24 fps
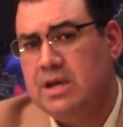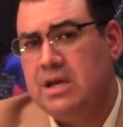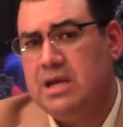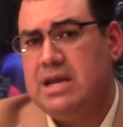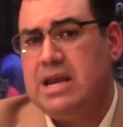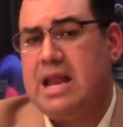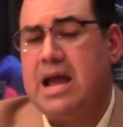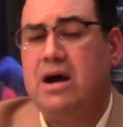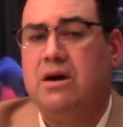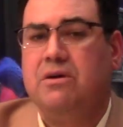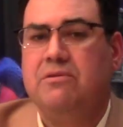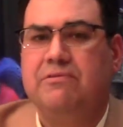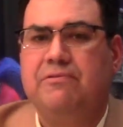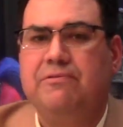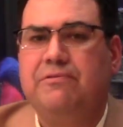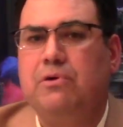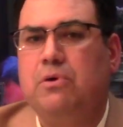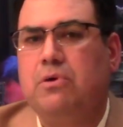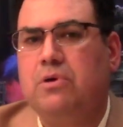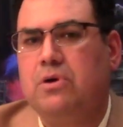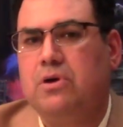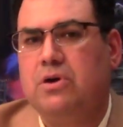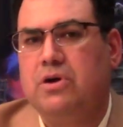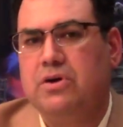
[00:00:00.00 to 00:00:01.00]
Now
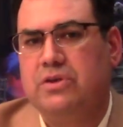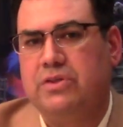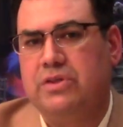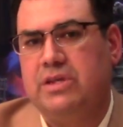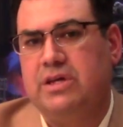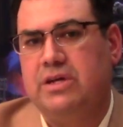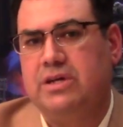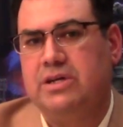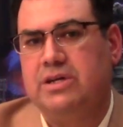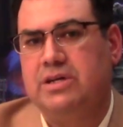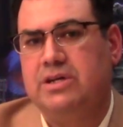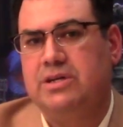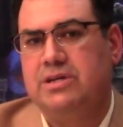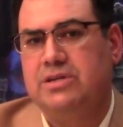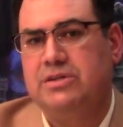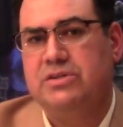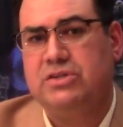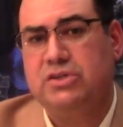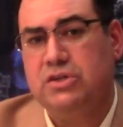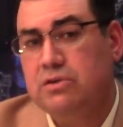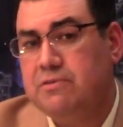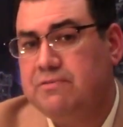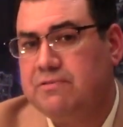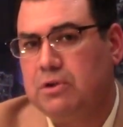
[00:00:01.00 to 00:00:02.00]
for the
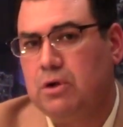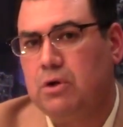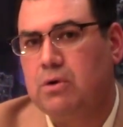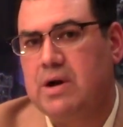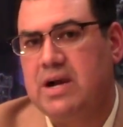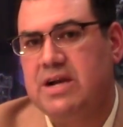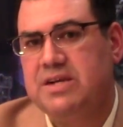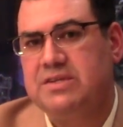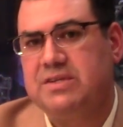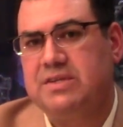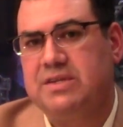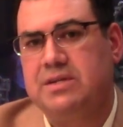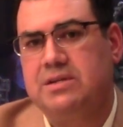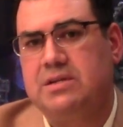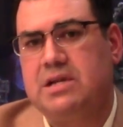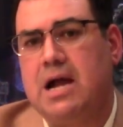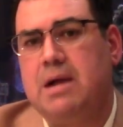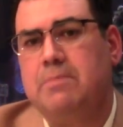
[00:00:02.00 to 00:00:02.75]
2 fluorescent,